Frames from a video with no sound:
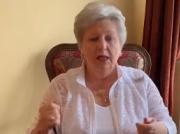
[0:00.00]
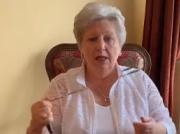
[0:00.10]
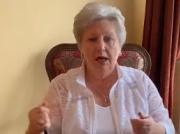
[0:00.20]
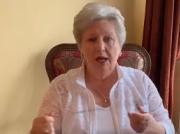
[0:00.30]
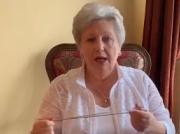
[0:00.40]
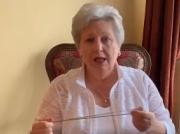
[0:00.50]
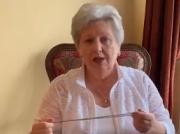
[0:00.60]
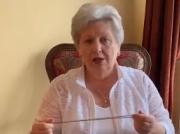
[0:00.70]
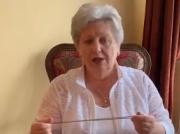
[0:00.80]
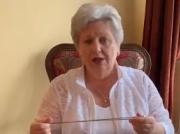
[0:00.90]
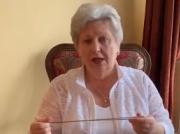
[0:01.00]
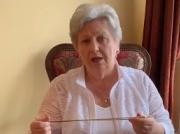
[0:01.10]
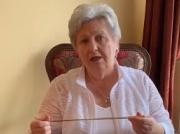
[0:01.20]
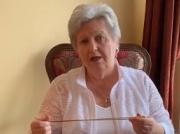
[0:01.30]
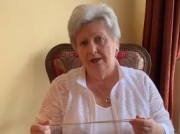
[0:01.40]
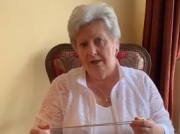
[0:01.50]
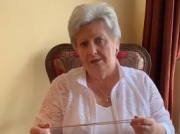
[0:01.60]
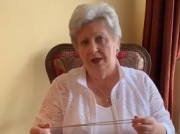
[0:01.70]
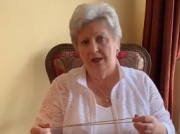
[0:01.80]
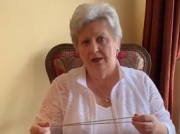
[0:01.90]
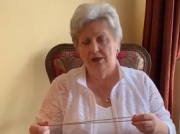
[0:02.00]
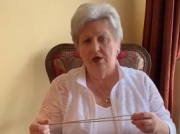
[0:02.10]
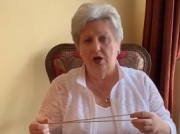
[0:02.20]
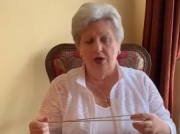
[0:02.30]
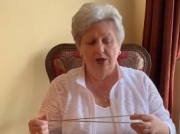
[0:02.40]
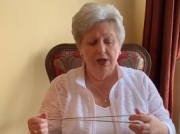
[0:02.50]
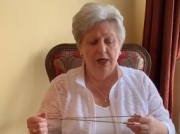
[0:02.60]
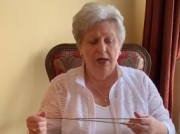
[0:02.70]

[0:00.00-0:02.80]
The L rods are the simplest rod,